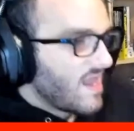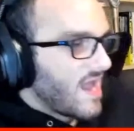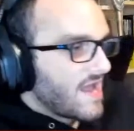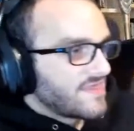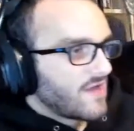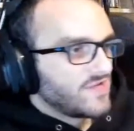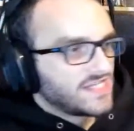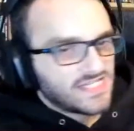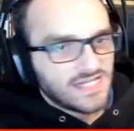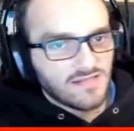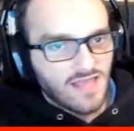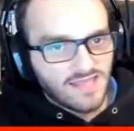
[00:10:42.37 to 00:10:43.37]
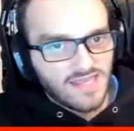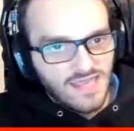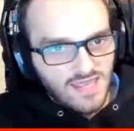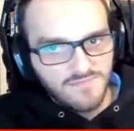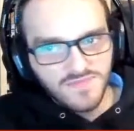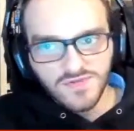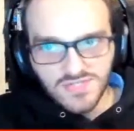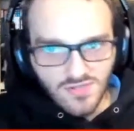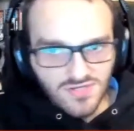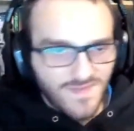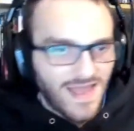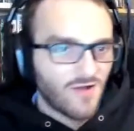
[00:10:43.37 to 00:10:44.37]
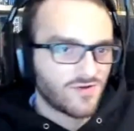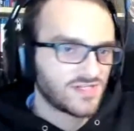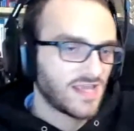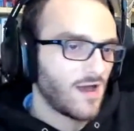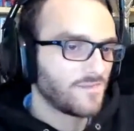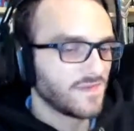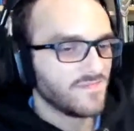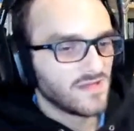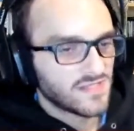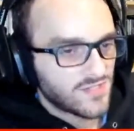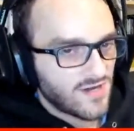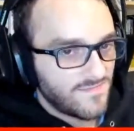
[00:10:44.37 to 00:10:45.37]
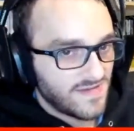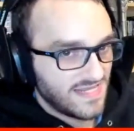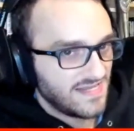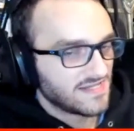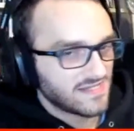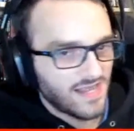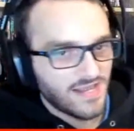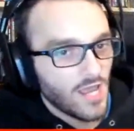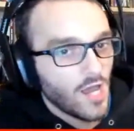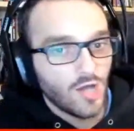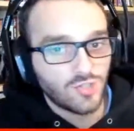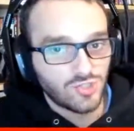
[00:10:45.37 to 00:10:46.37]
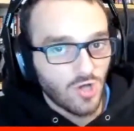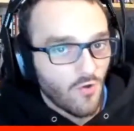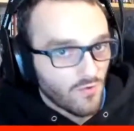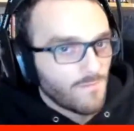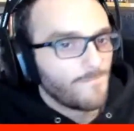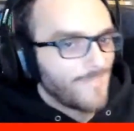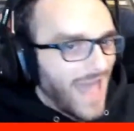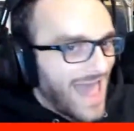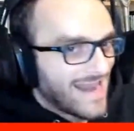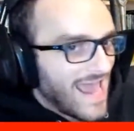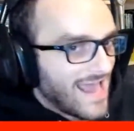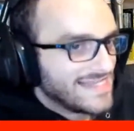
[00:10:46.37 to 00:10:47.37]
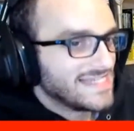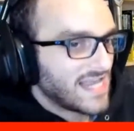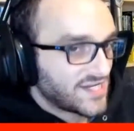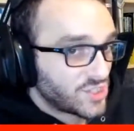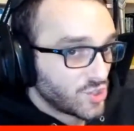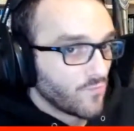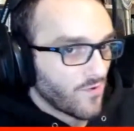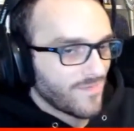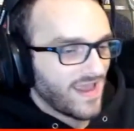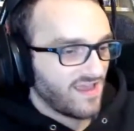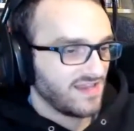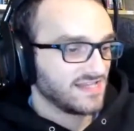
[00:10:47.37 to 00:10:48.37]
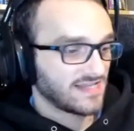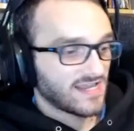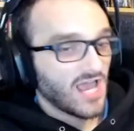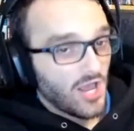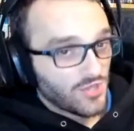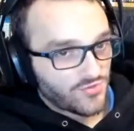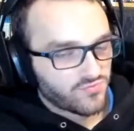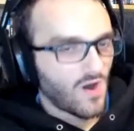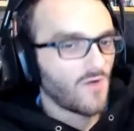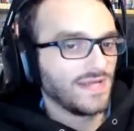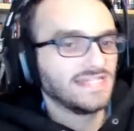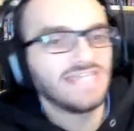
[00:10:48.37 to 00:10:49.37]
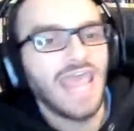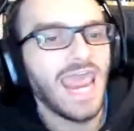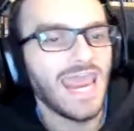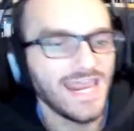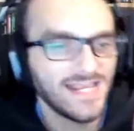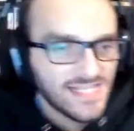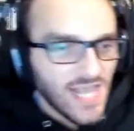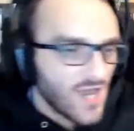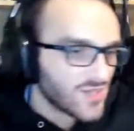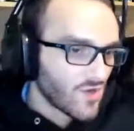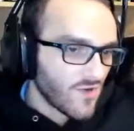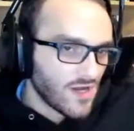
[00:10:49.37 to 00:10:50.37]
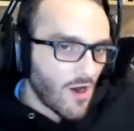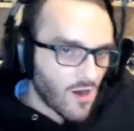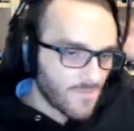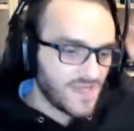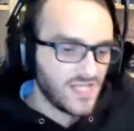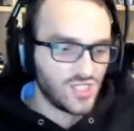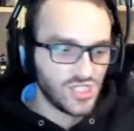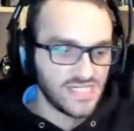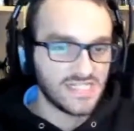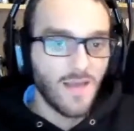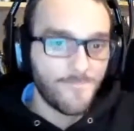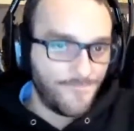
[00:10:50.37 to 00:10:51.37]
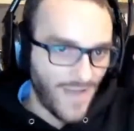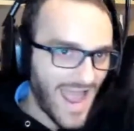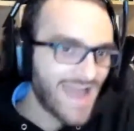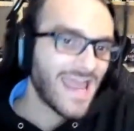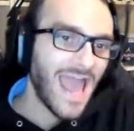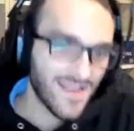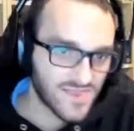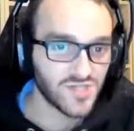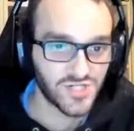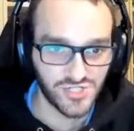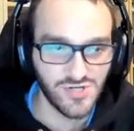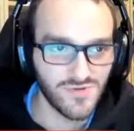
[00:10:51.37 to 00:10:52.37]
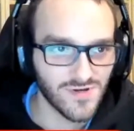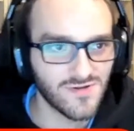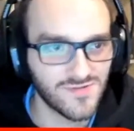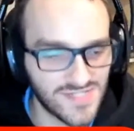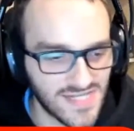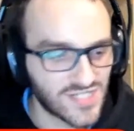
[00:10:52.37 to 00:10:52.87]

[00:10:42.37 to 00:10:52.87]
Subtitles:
And then we see like him using those powers to help the military, but he's like a total badass. He's like Superman. He's like throwing tanks, throwing RPGs back at the shooters.